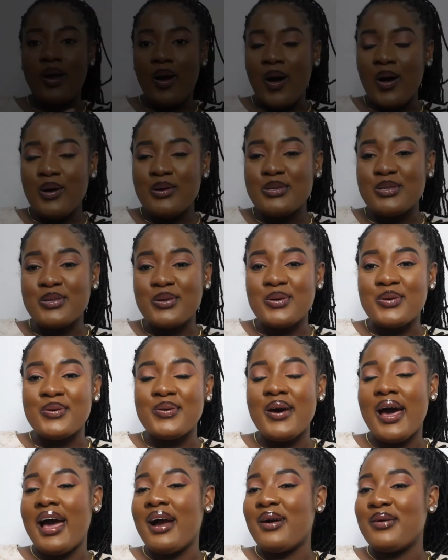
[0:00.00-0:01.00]

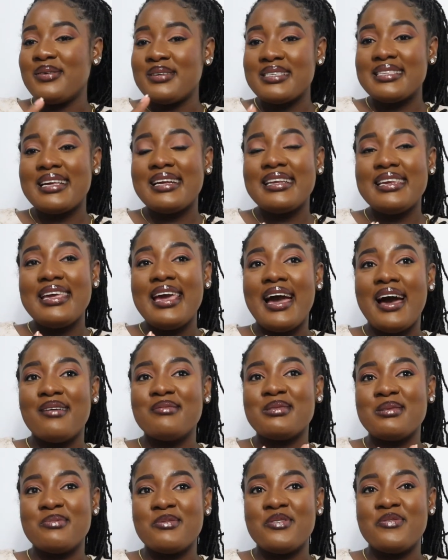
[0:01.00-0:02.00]
Also, I constantly
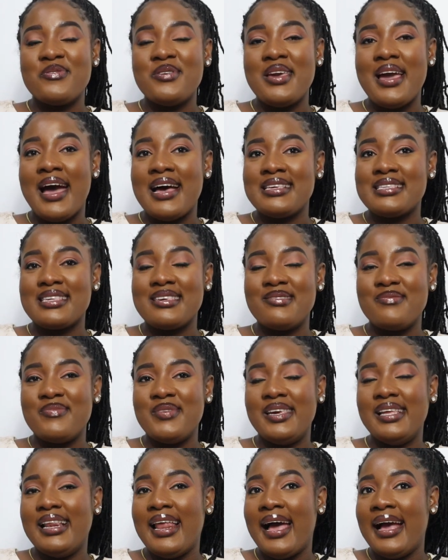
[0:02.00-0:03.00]
have some of you asking
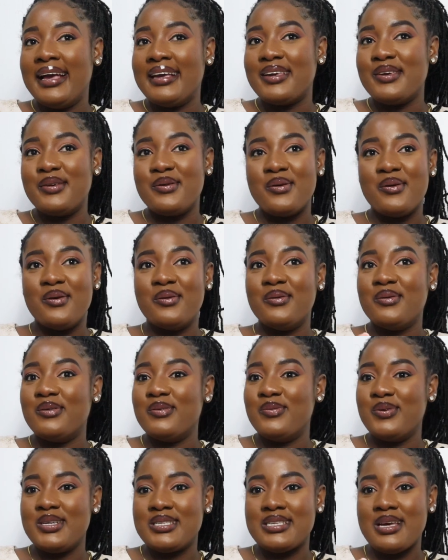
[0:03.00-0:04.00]
me, like, you know,
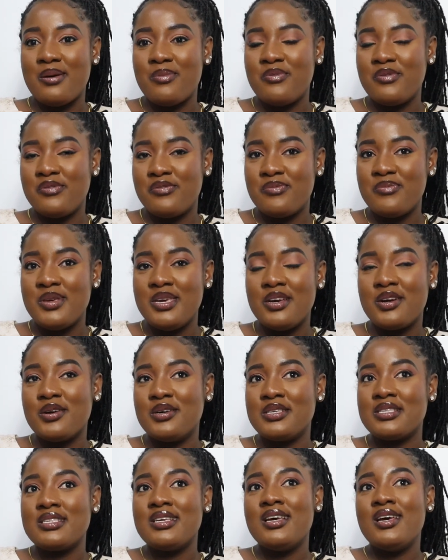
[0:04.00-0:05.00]
what's up with me,
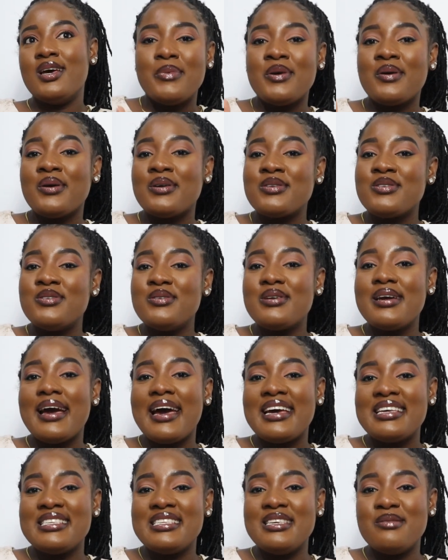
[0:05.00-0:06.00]
because you
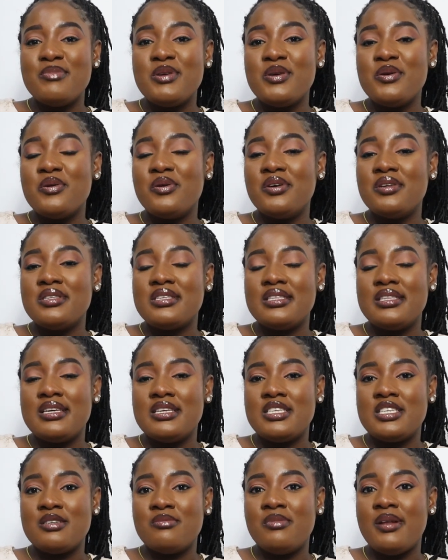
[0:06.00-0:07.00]
guys see me going to
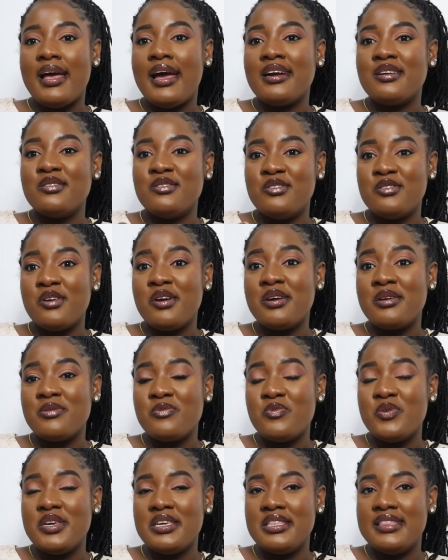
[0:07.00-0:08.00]
the gym like
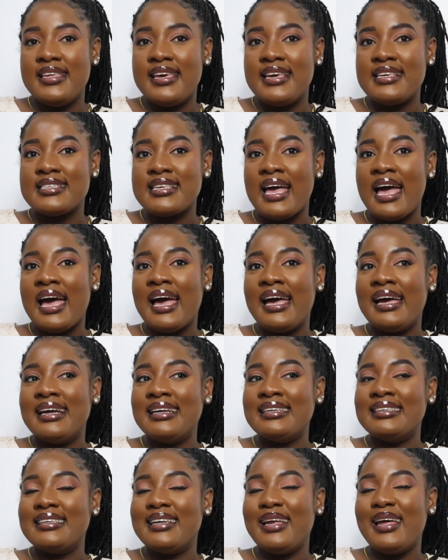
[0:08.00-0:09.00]
during weekdays,
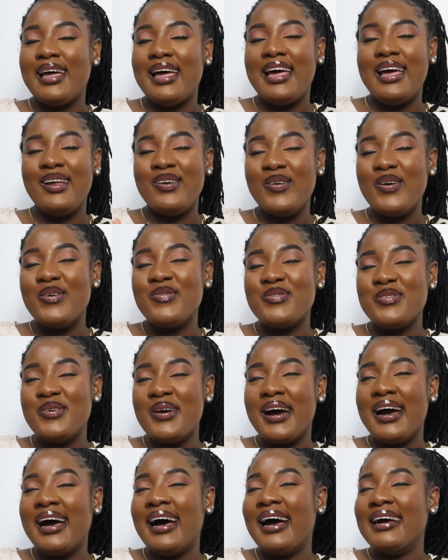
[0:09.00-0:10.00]
and a lot of you
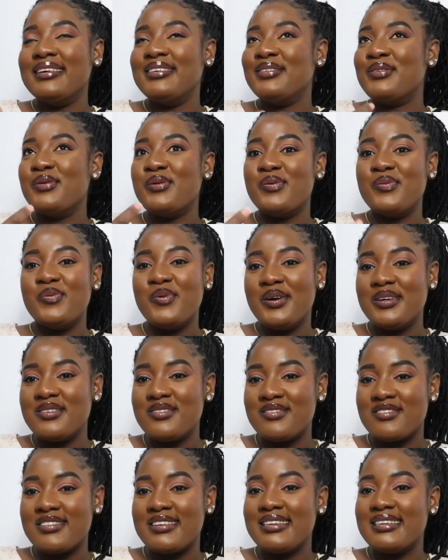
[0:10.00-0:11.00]
are, you know,
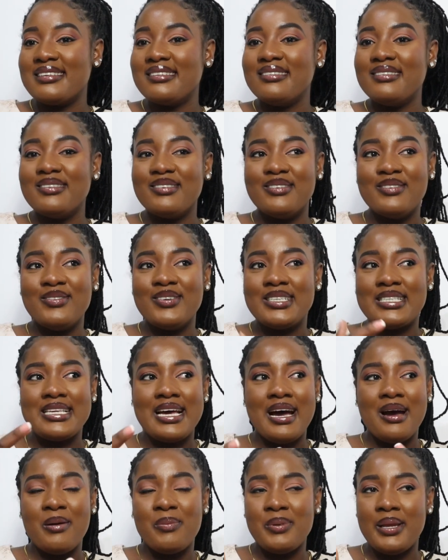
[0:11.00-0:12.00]
wondering what's
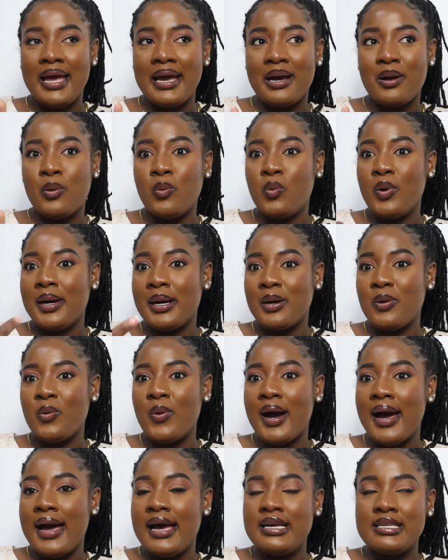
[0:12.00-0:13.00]
up, like work
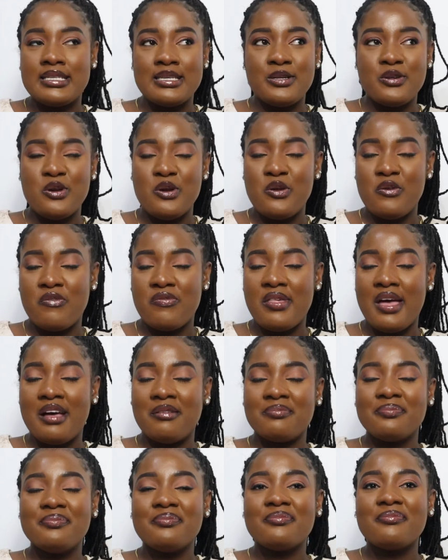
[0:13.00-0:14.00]
wise and all of
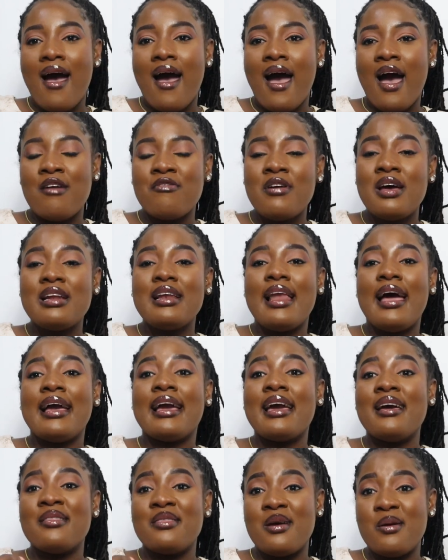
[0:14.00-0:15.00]
that. I've had
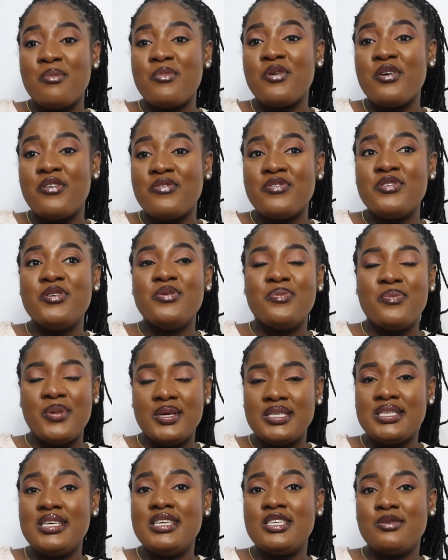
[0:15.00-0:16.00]
like a number of you
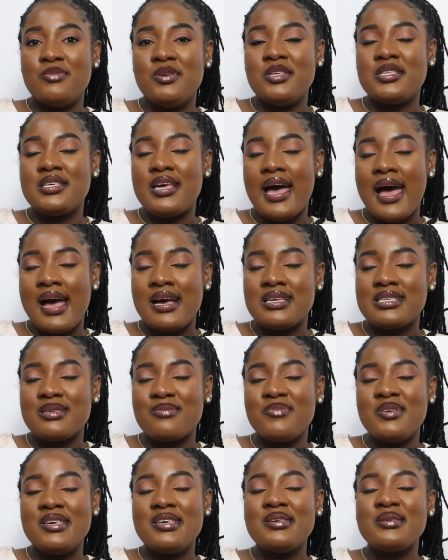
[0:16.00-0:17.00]
message me to
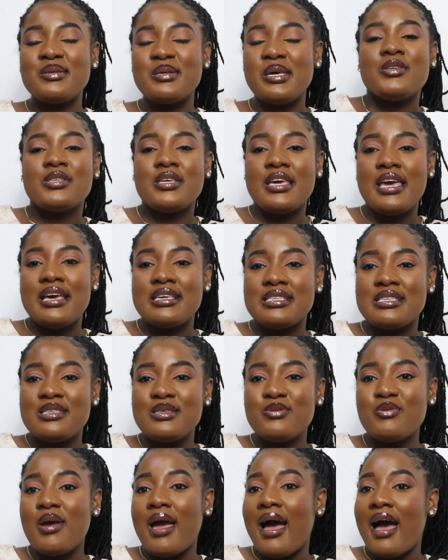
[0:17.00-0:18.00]
ask me. So yeah,
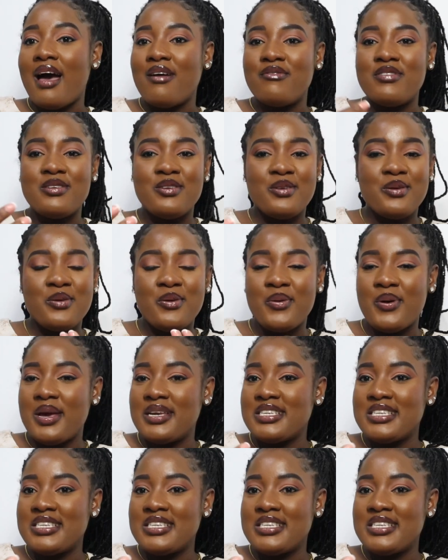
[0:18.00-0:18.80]
since we are having, you know, a